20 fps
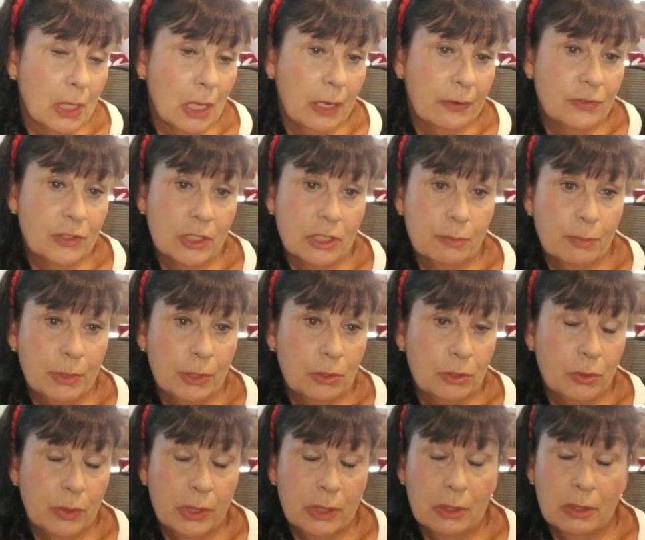I've just been
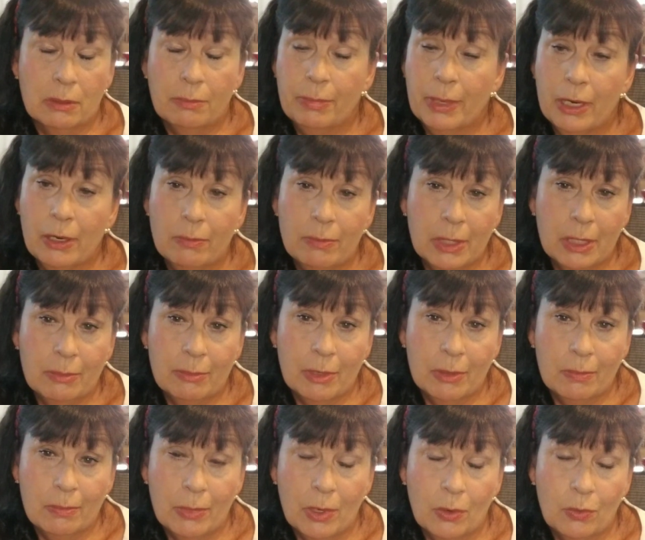doing the bare
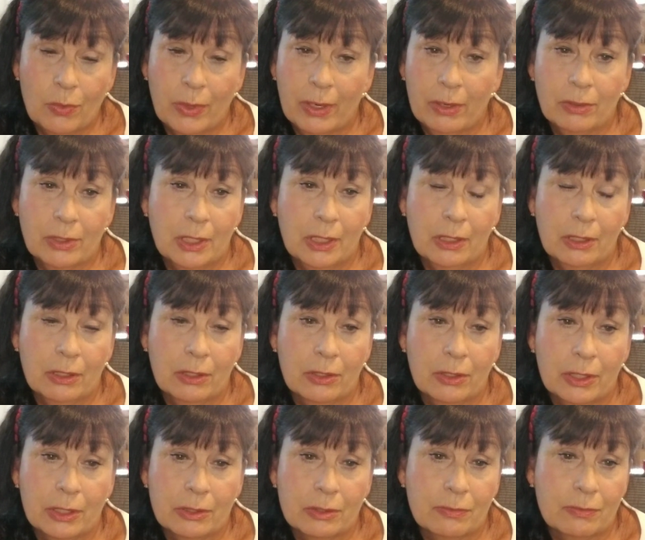minimum around
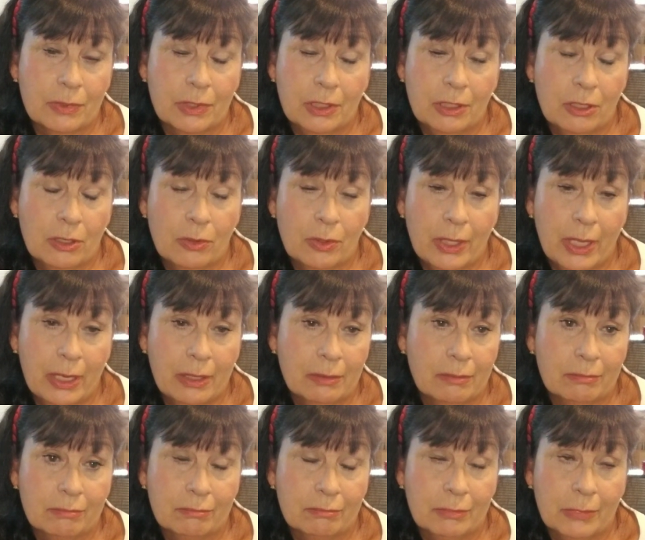here, as you know, and that
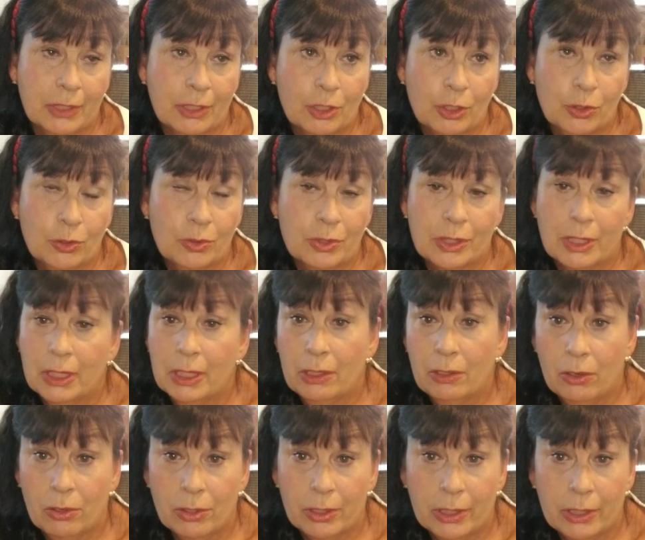includes getting
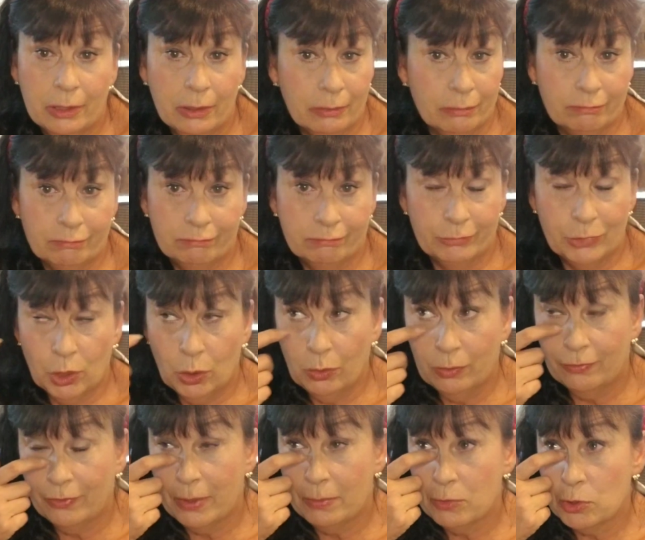Ollie to
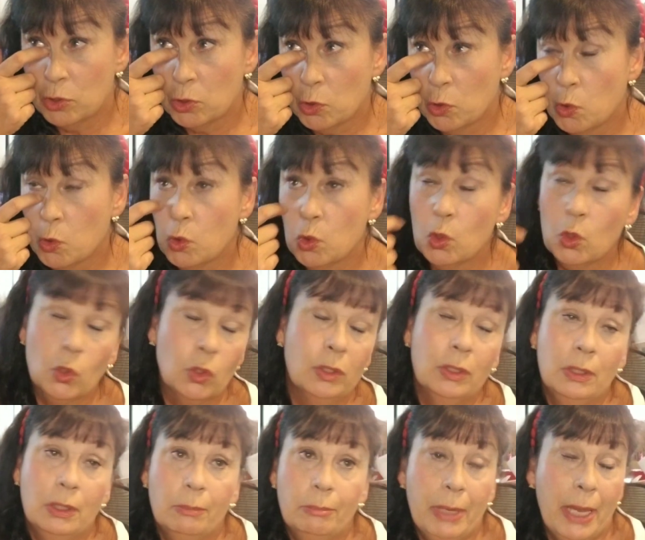and from school,